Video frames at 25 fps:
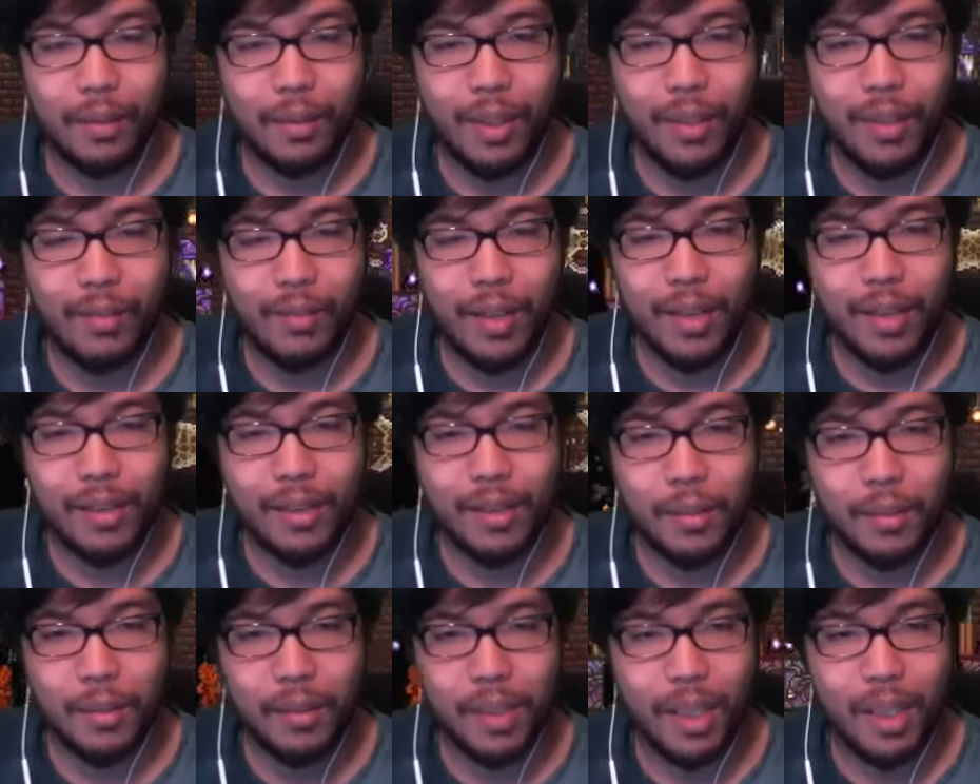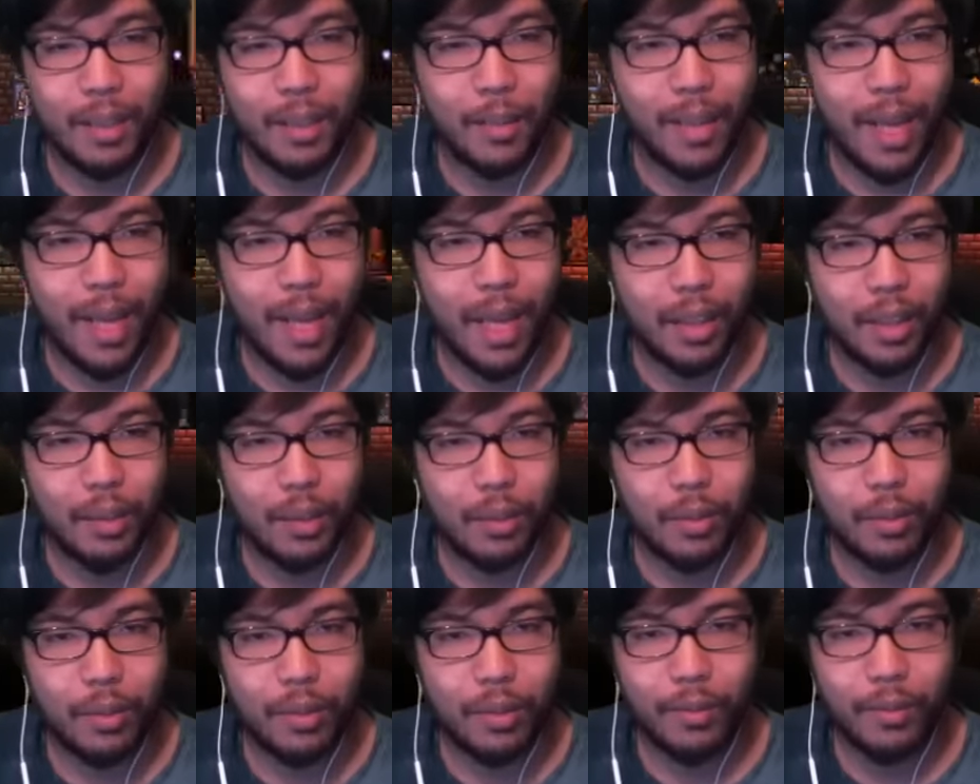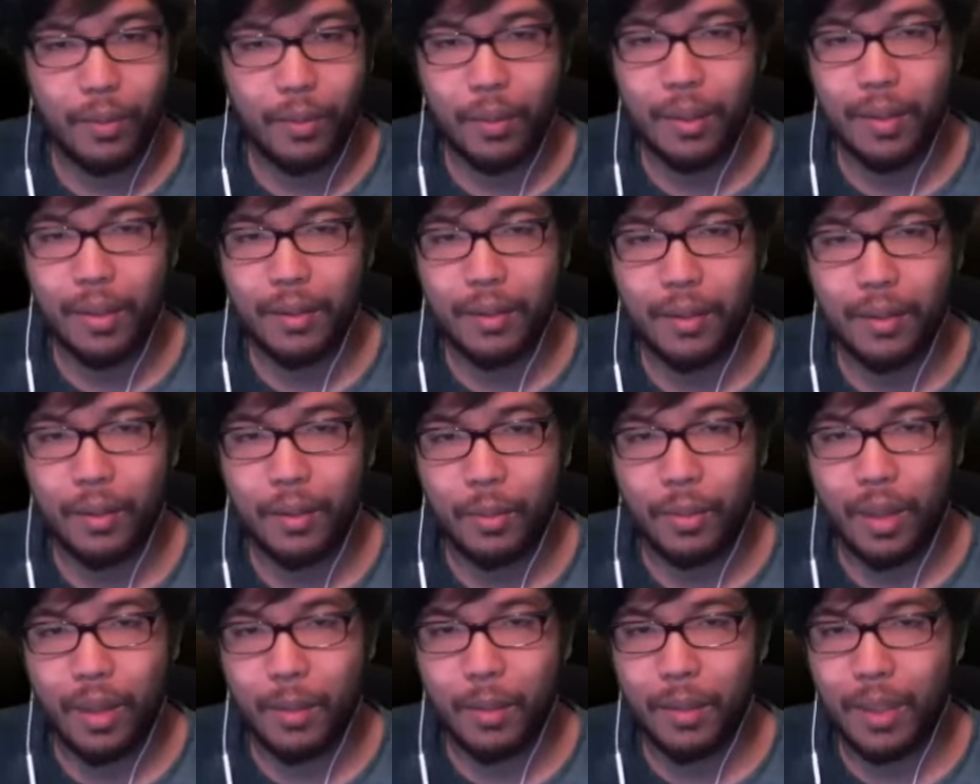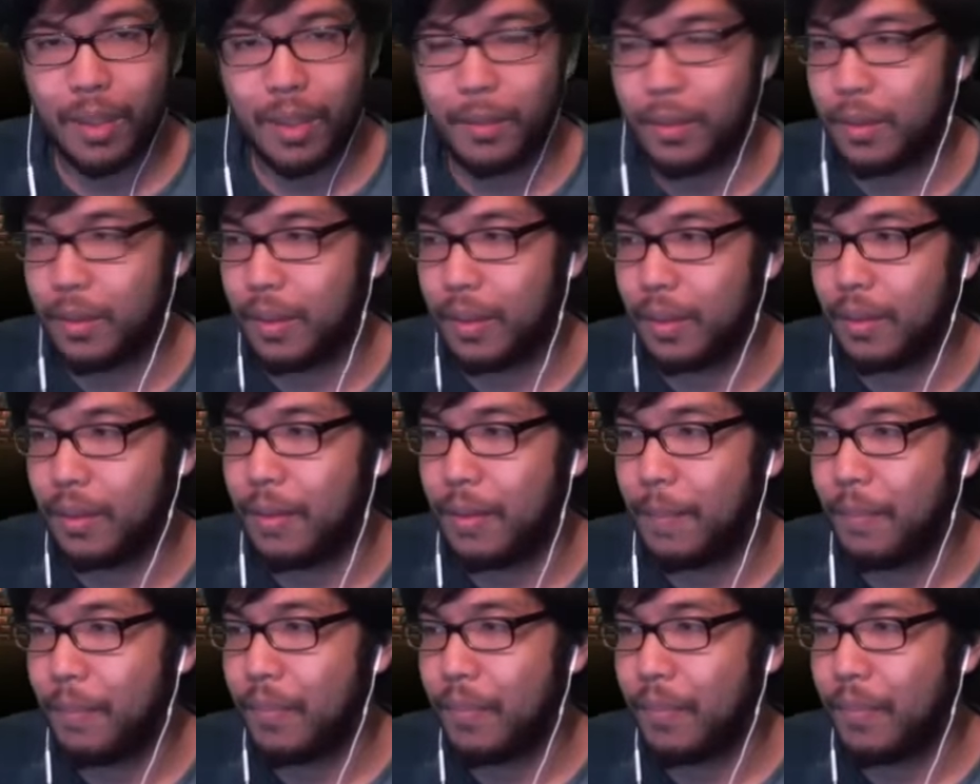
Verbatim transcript: advice, don't take my actual word for it. No problemo, dude.